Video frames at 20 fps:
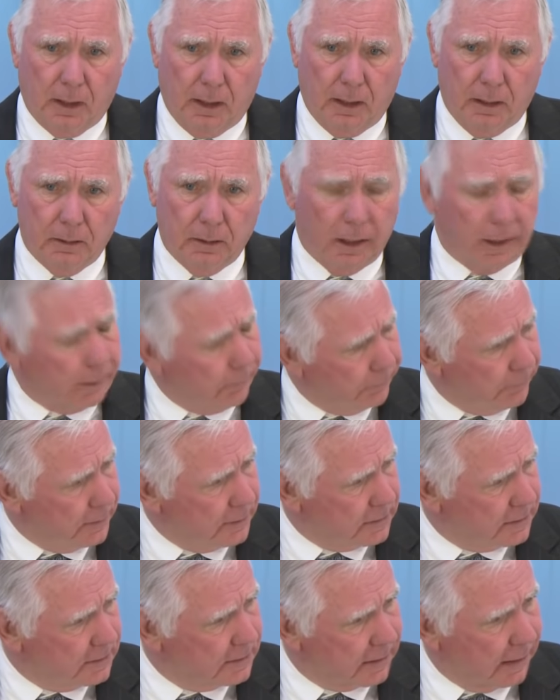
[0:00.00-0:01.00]
A lot of
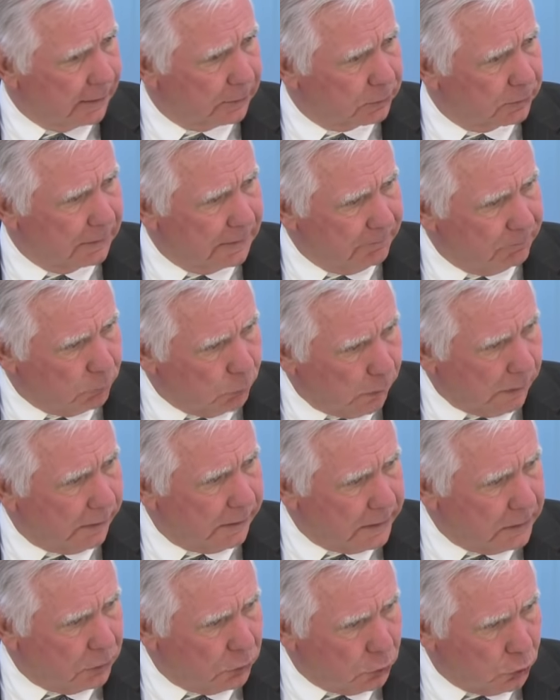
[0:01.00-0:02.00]
this is actually
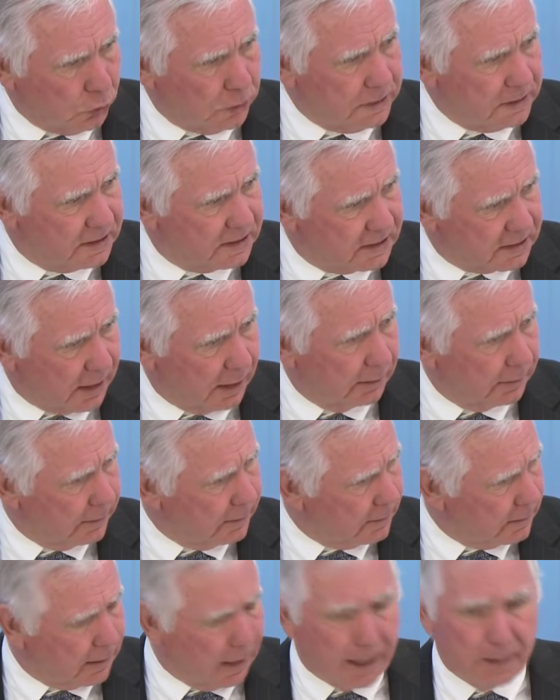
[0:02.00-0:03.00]
really good,
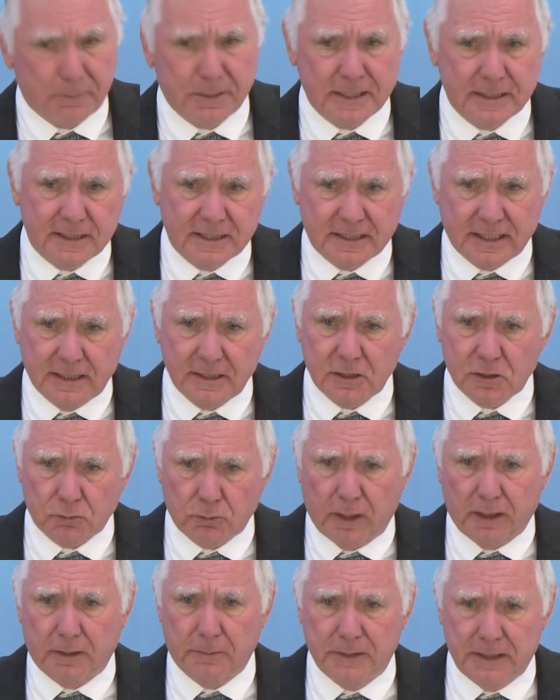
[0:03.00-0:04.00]
solid, common
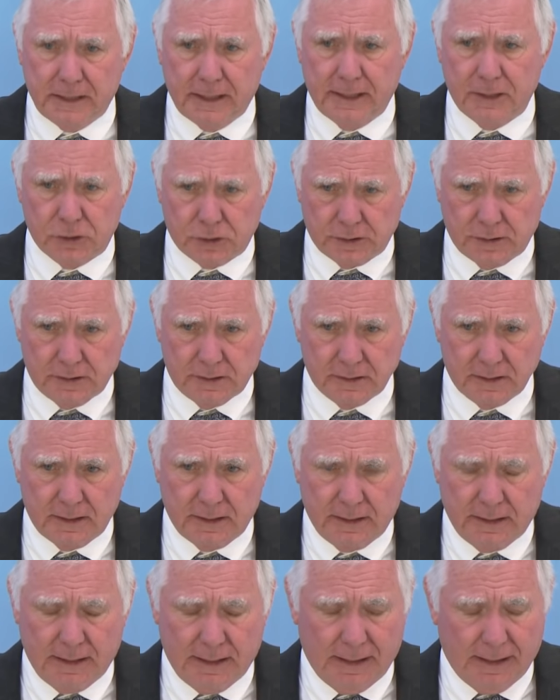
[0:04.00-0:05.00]
sense recommendations.
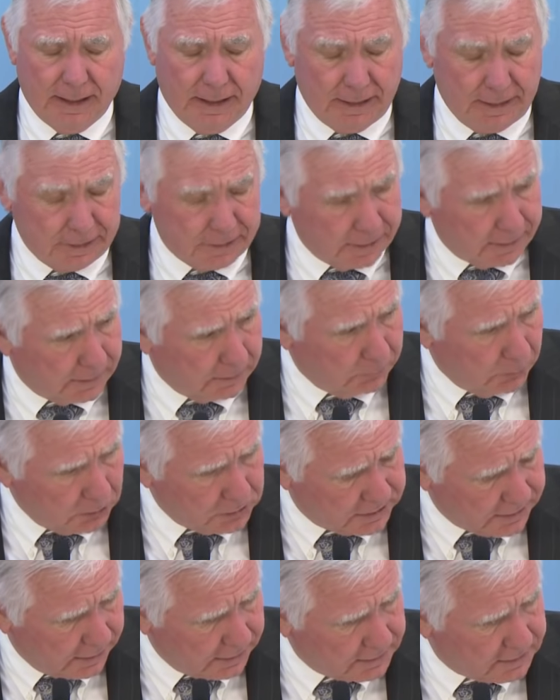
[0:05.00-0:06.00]
And I think the
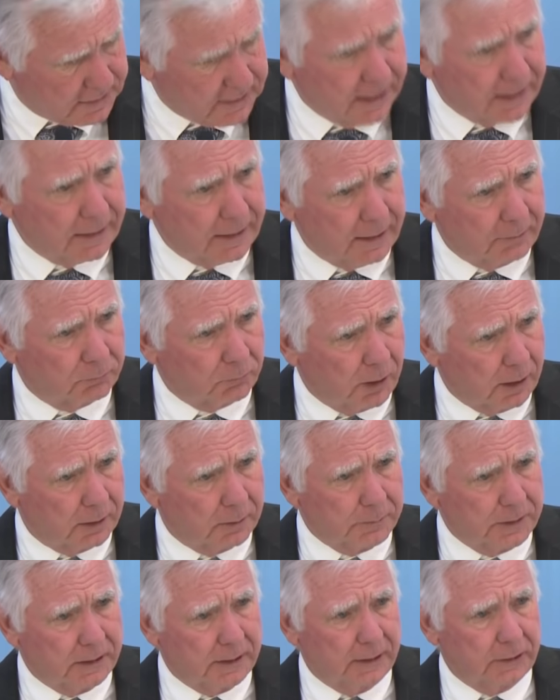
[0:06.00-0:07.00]
most outstanding
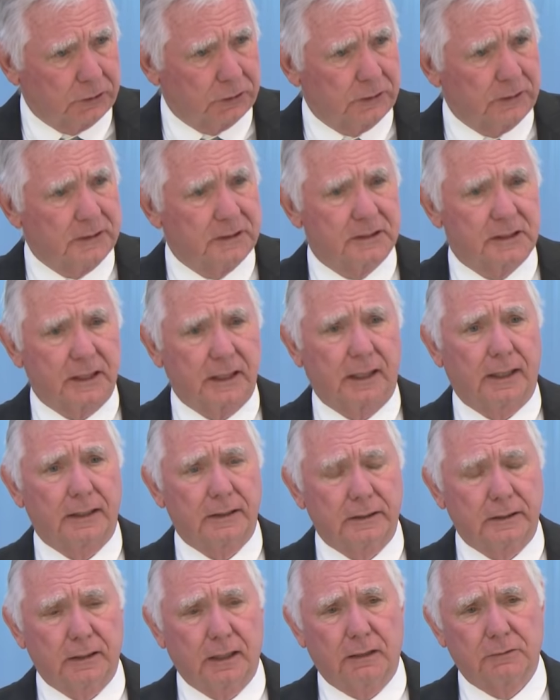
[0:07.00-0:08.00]
recommendation is the
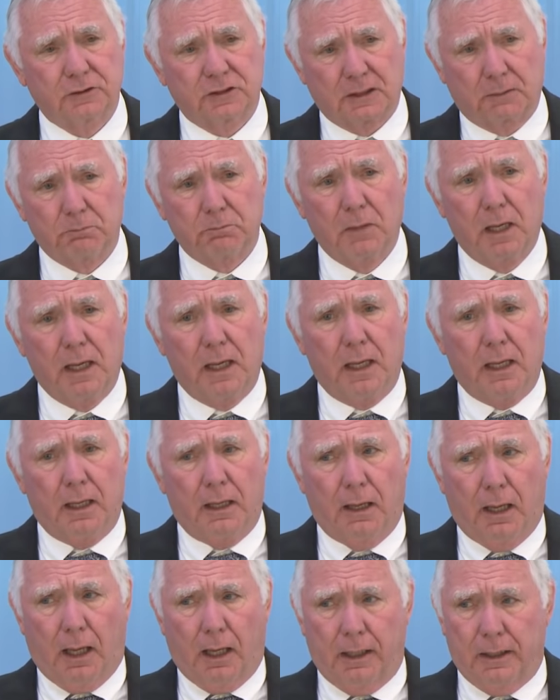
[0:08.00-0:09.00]
idea of
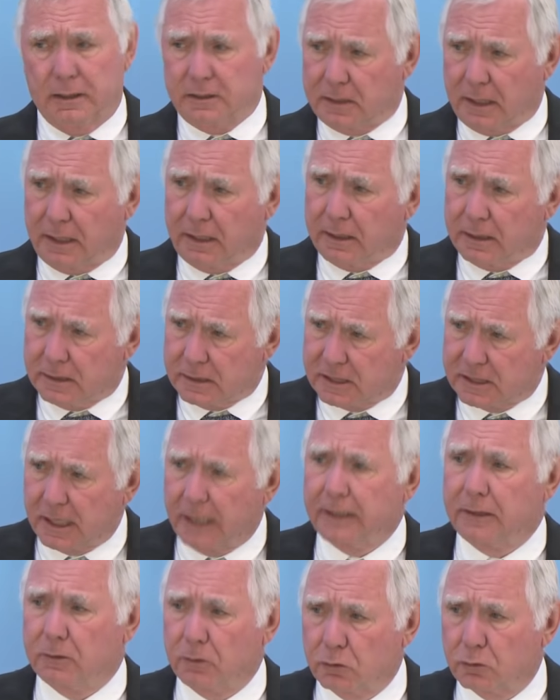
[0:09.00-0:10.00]
is
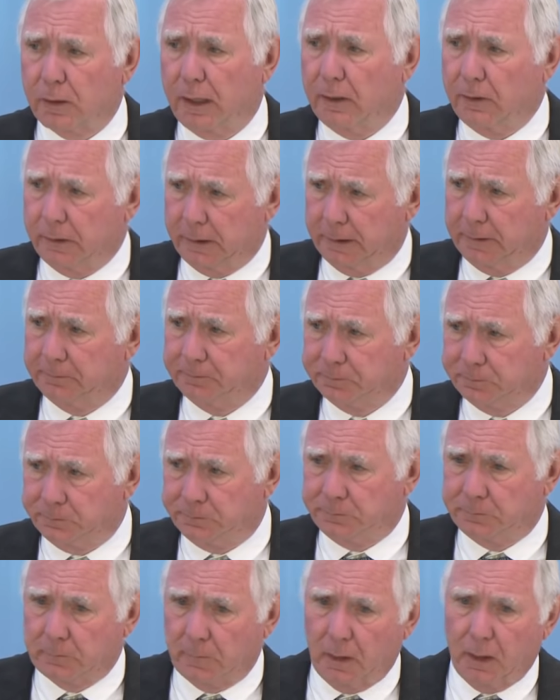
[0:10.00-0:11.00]
site neutrality
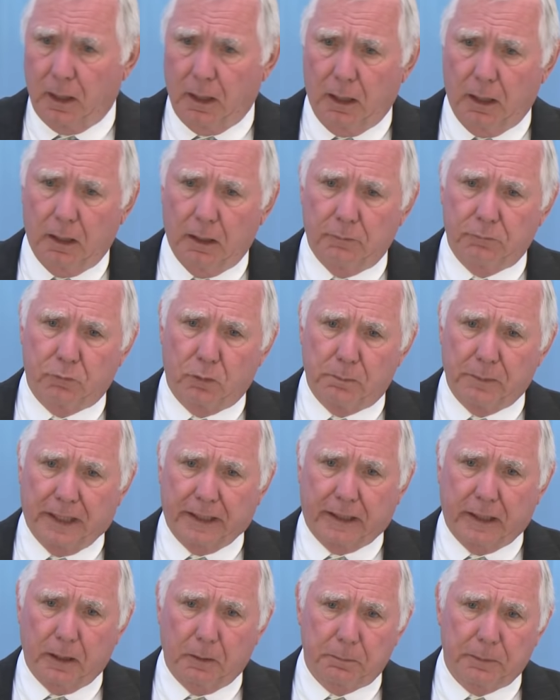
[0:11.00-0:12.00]
for
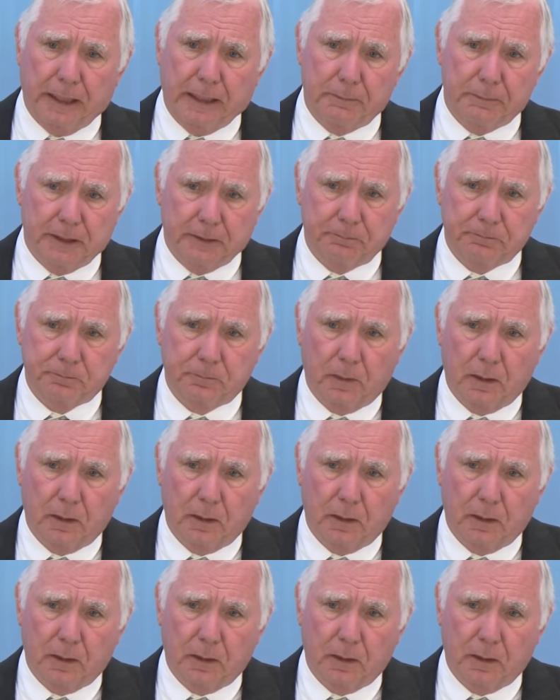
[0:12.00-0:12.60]
Medicare payment.